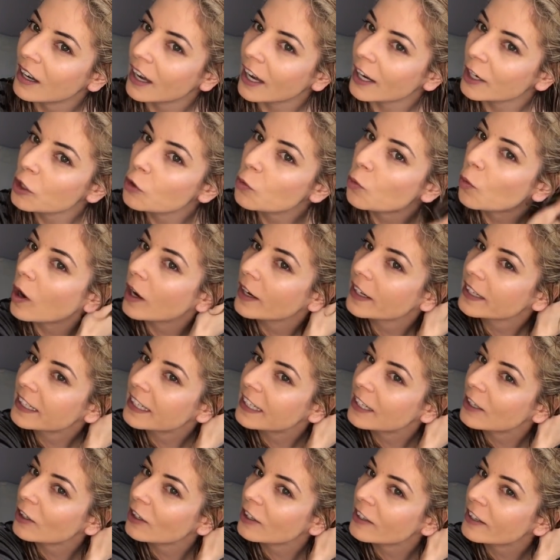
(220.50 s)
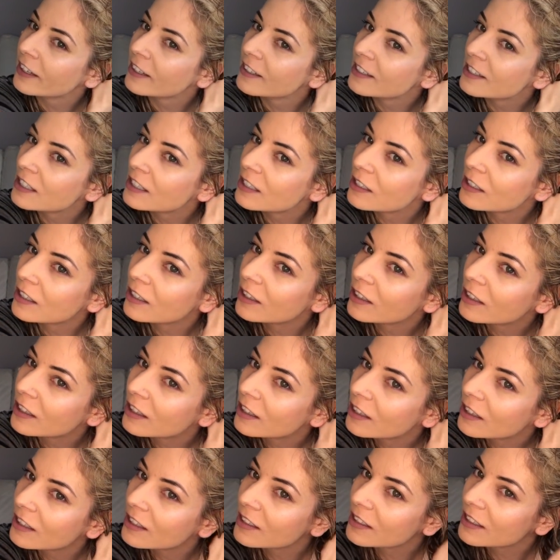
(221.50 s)
And you want to hear this
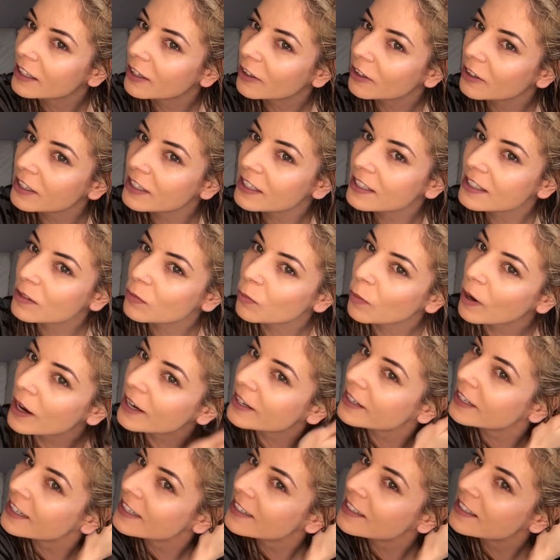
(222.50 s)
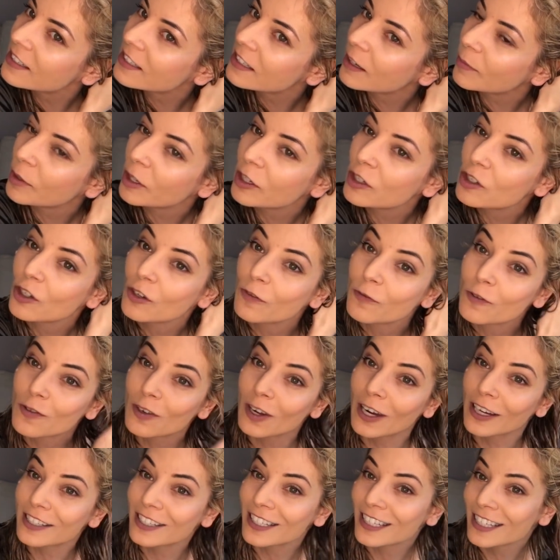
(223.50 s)
wetness. I'm not sure if you
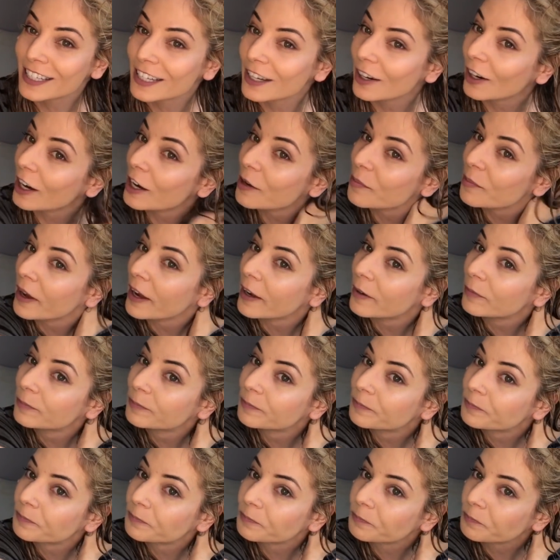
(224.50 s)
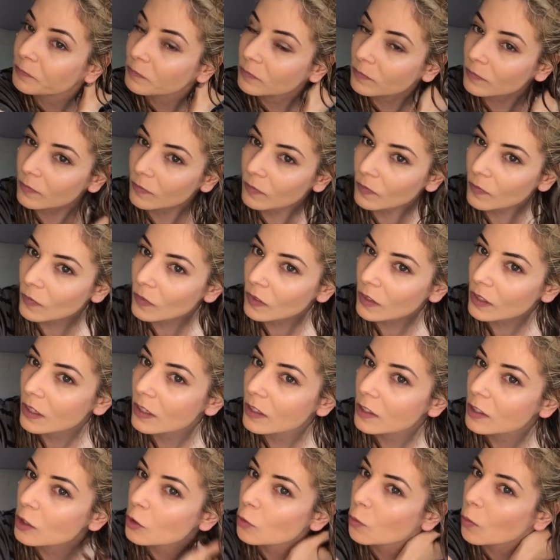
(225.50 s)
guys can hear it, but
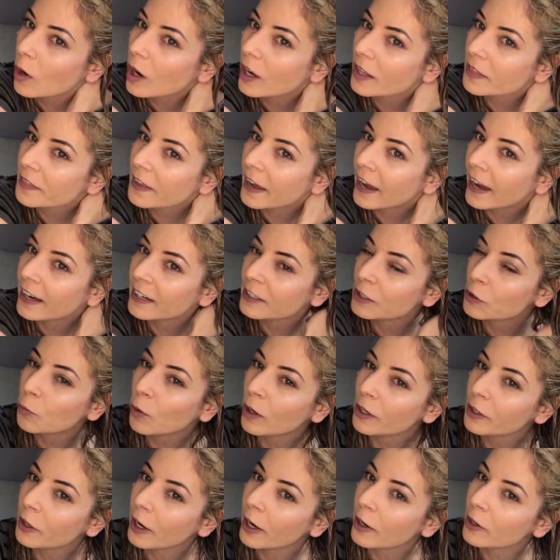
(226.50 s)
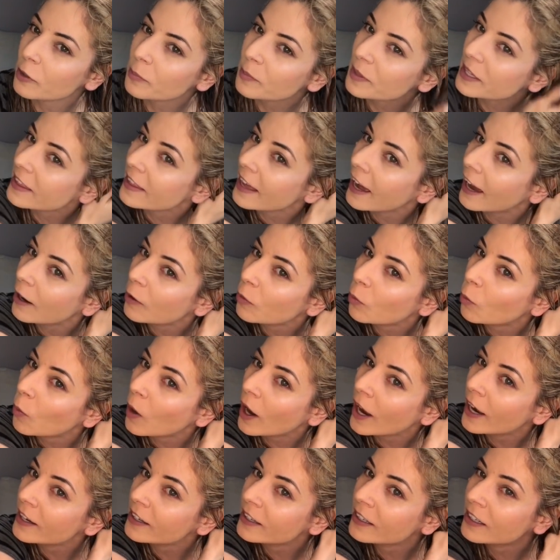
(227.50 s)
you want your hair to be that
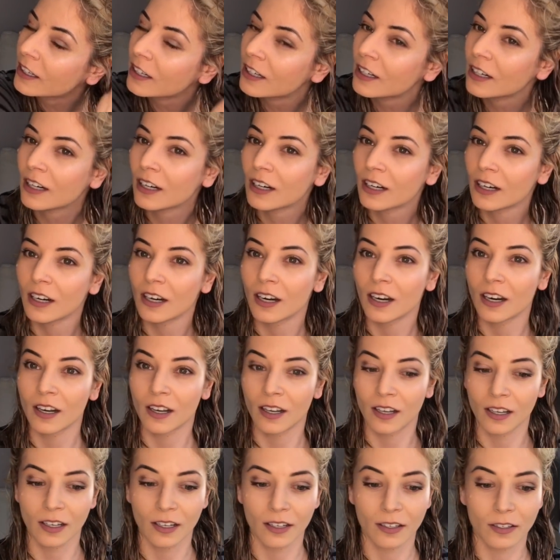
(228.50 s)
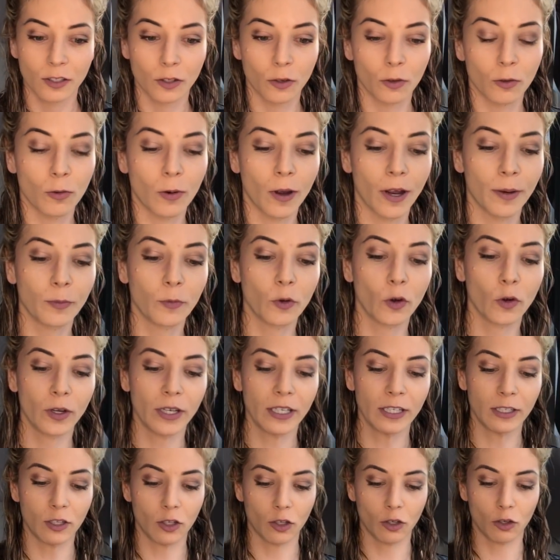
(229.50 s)
wet. So I'm
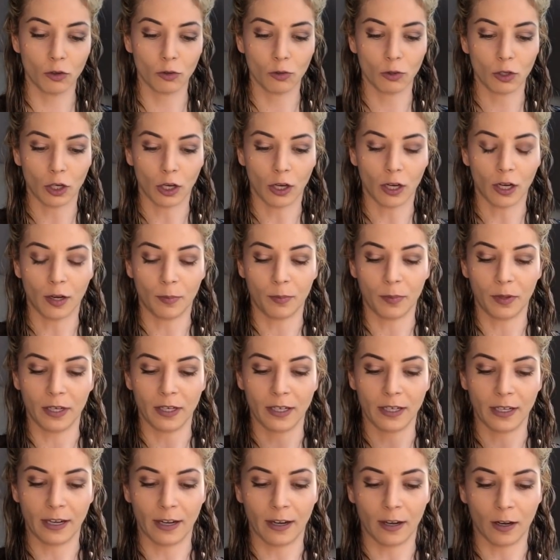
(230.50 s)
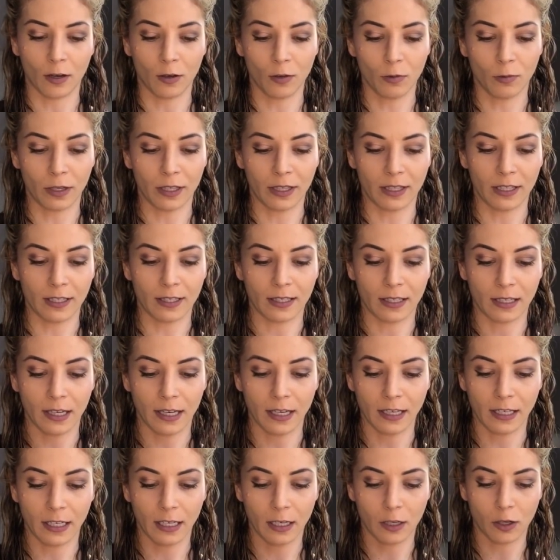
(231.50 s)
going to top it now with this
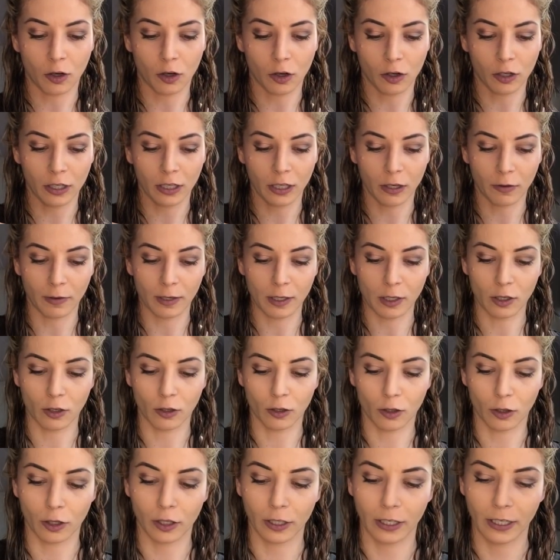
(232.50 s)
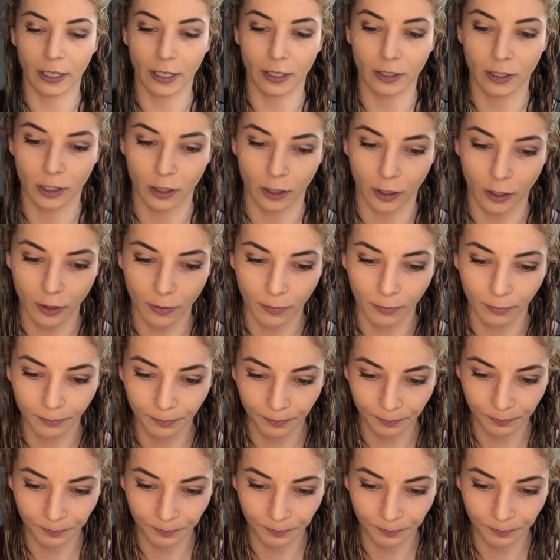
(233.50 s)
Kinky Curly Original Curling Custard.